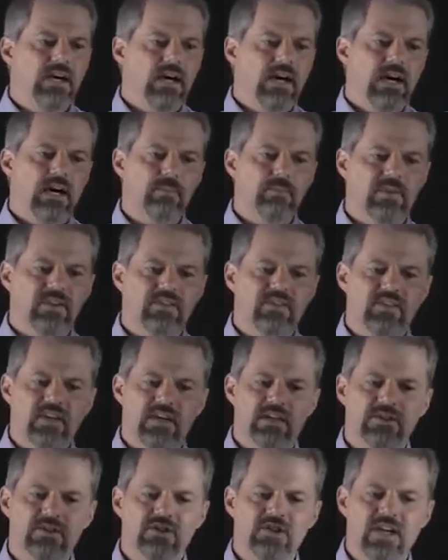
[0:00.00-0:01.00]
the
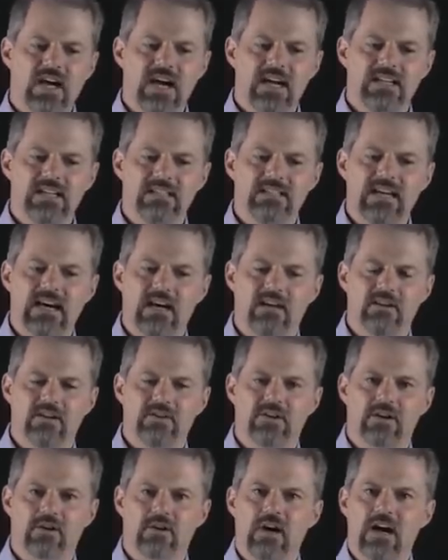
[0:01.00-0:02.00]
sun shining down on
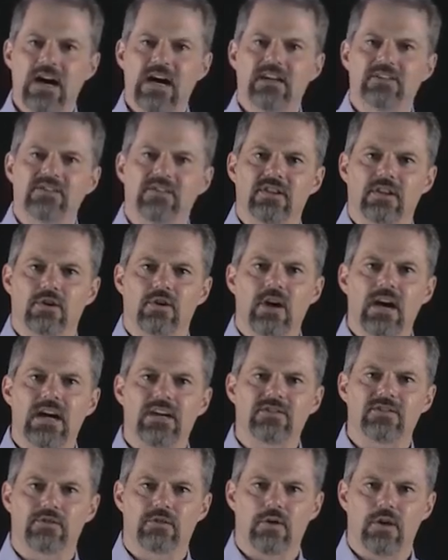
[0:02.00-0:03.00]
the grass and the
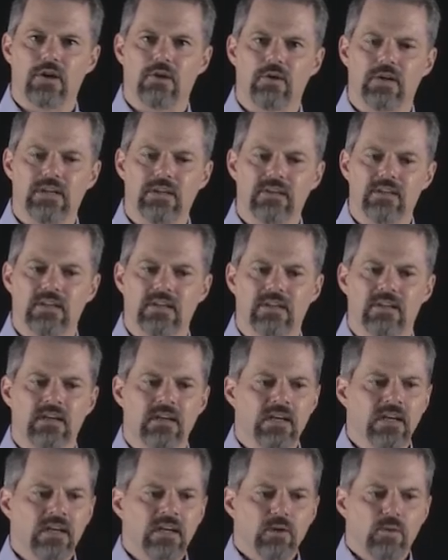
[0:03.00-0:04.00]
grass growing, then
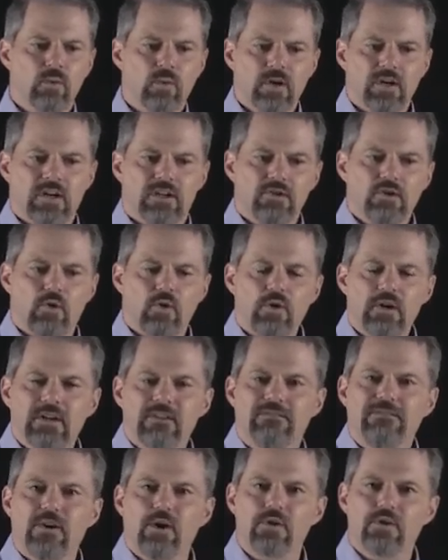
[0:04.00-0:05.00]
we're ignoring
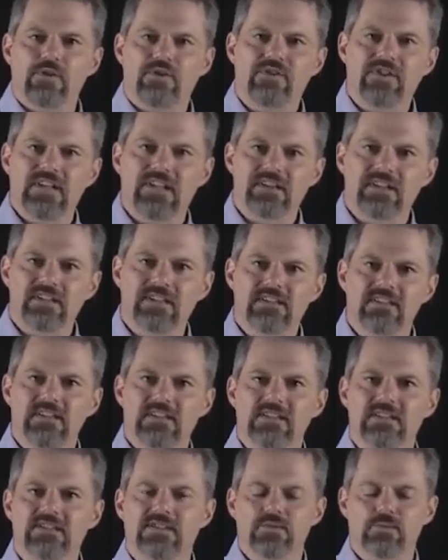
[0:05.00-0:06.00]

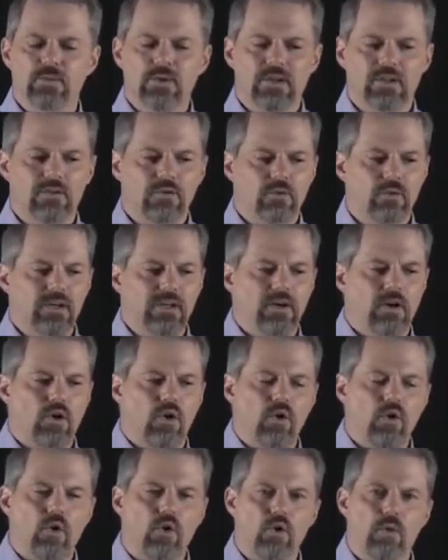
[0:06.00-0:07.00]
photosynthesis, and we're ignoring a
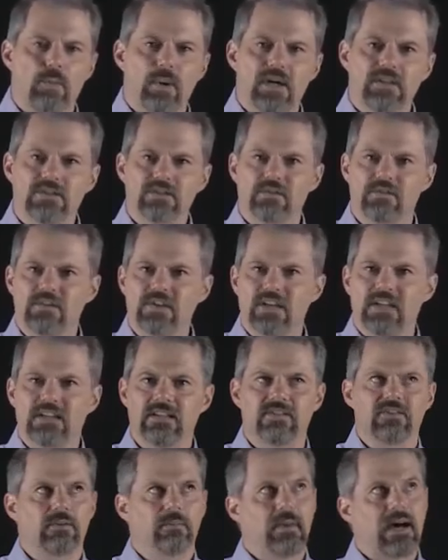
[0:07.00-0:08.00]
whole bunch of
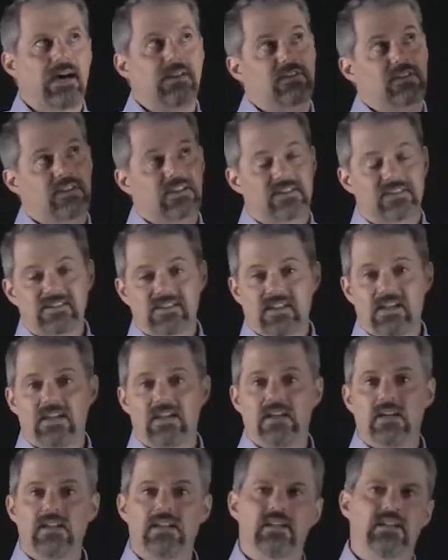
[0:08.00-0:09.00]
things about the
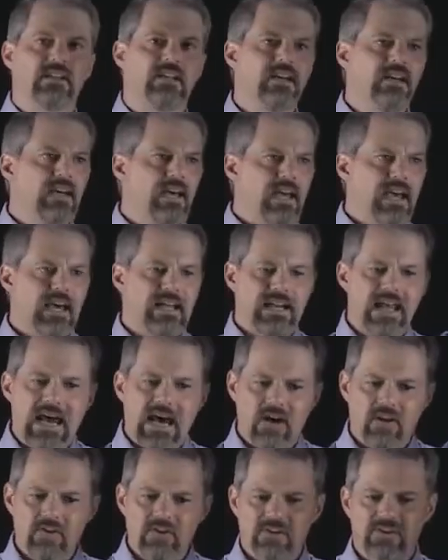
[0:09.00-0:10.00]
sun and
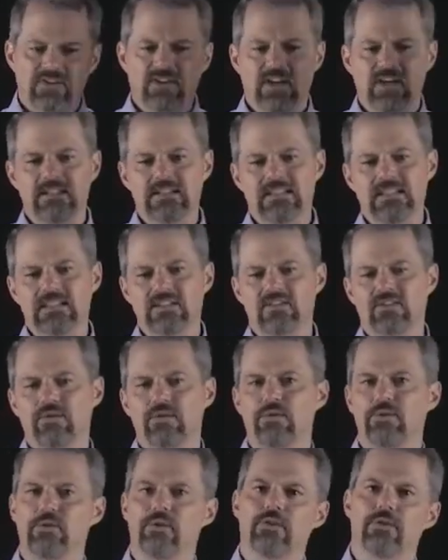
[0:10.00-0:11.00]
how the sun gets
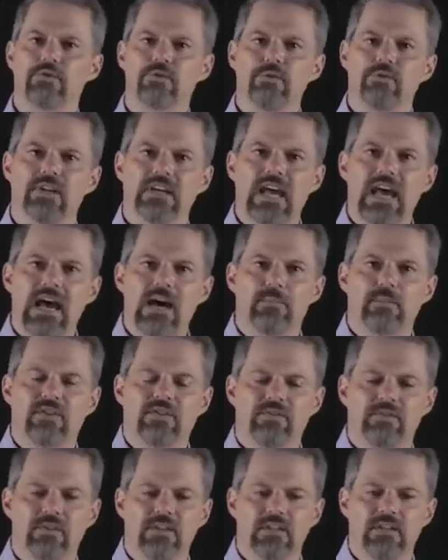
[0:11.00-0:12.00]
through the
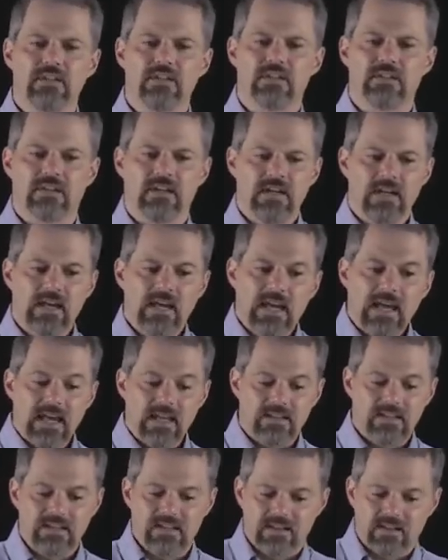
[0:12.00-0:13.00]
atmosphere,
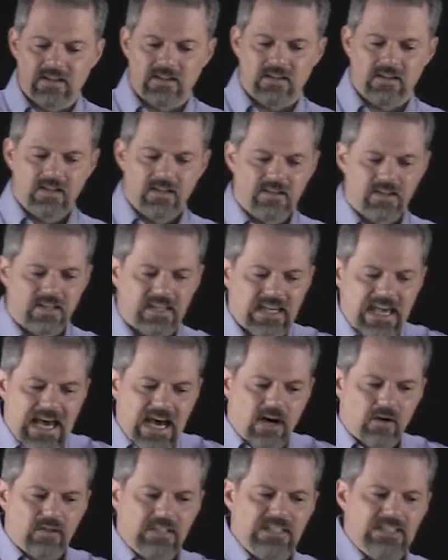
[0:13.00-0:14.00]
and then the
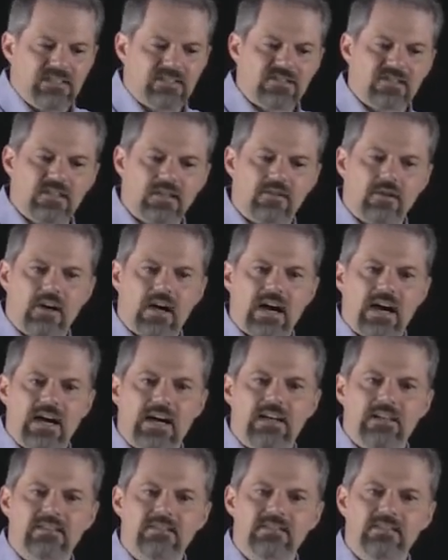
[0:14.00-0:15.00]
cow eats the
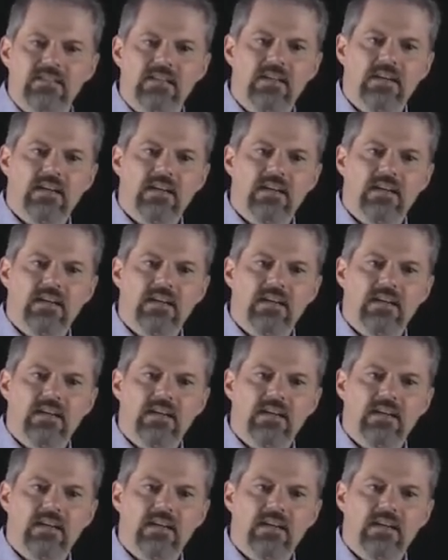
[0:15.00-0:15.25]
grass,